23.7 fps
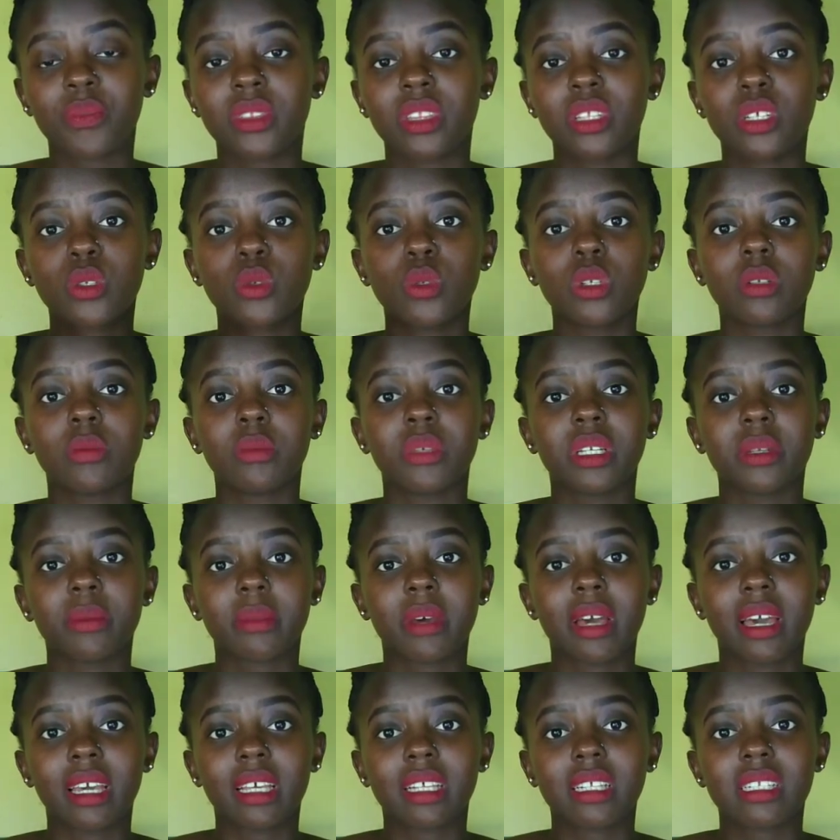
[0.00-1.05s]
This will
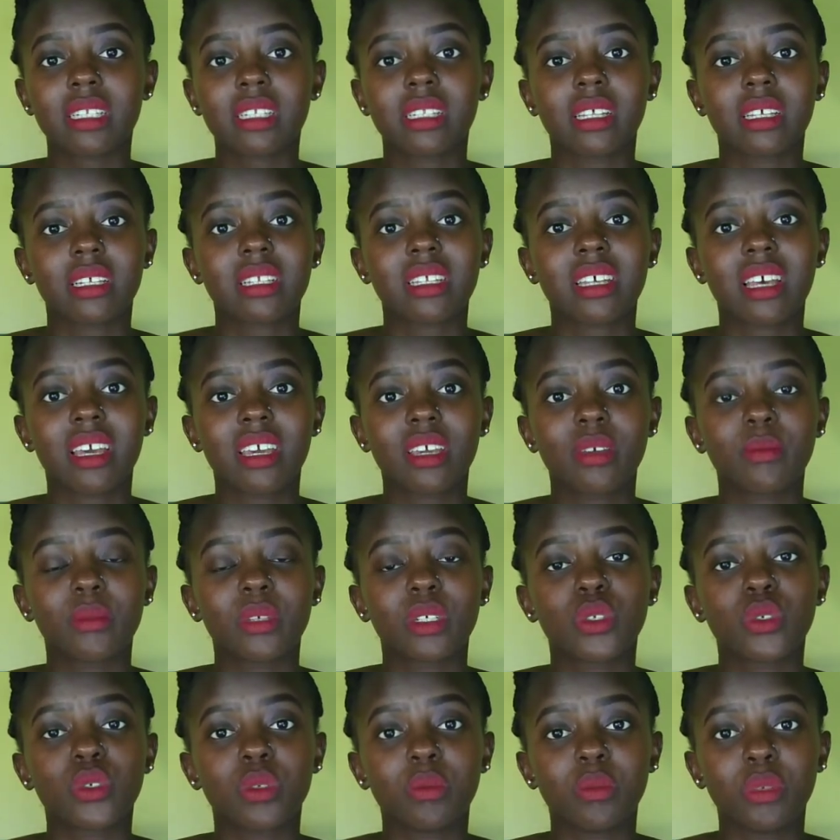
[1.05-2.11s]
minimize the time
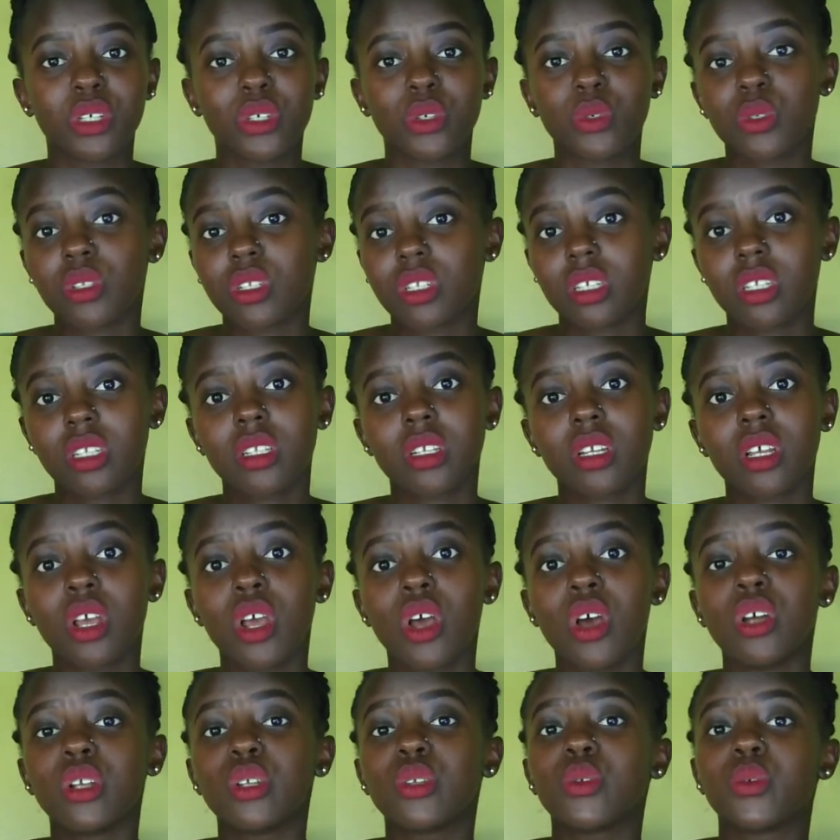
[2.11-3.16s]
that you'll be using
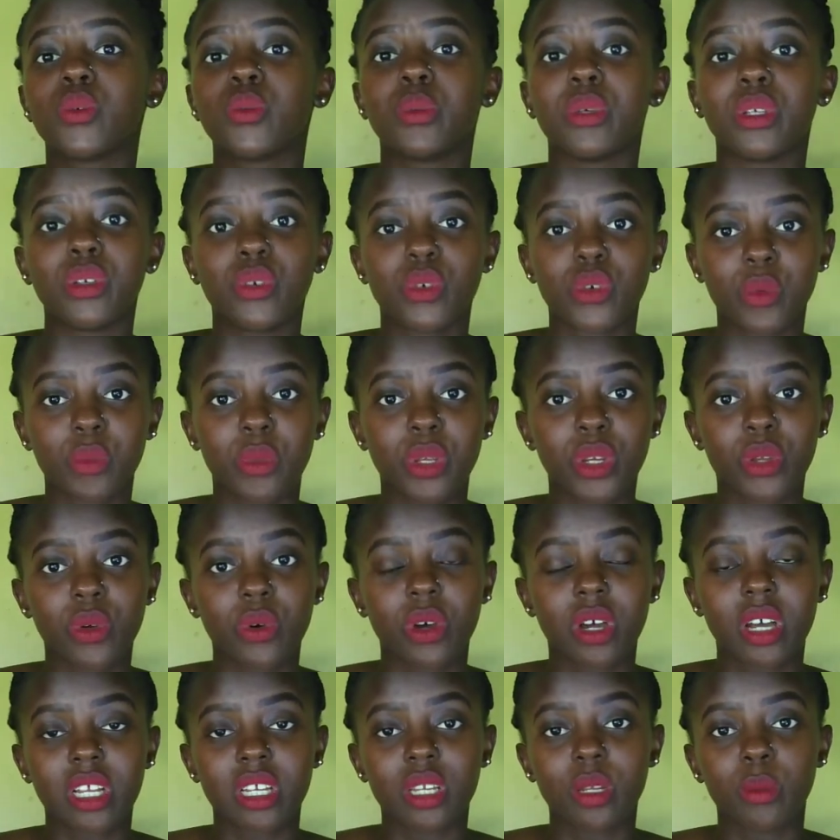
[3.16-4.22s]
to be grooming your
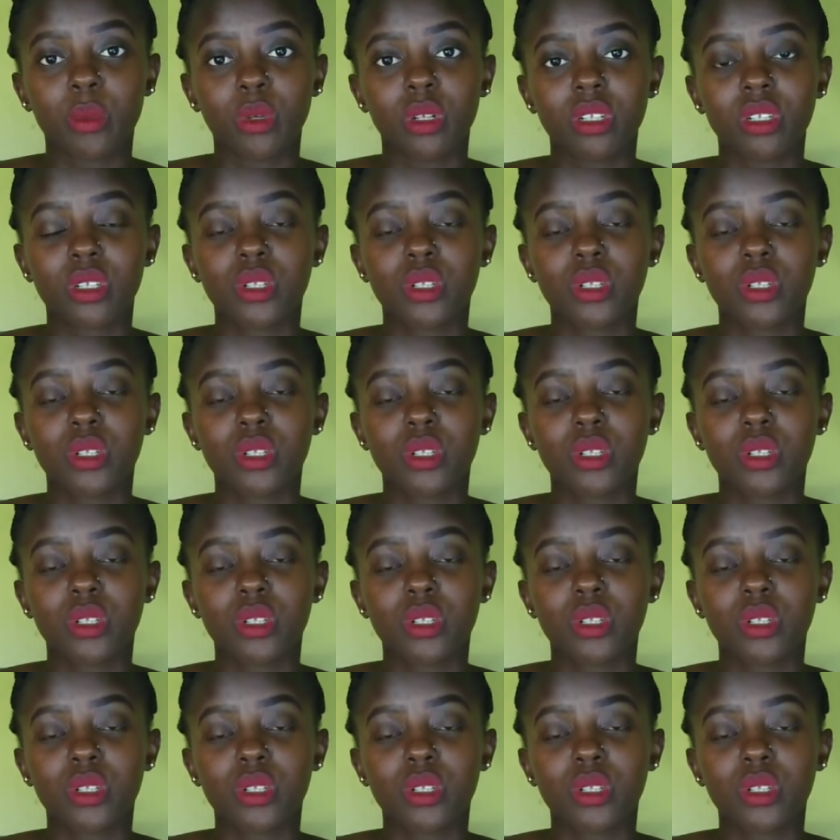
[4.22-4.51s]
animal.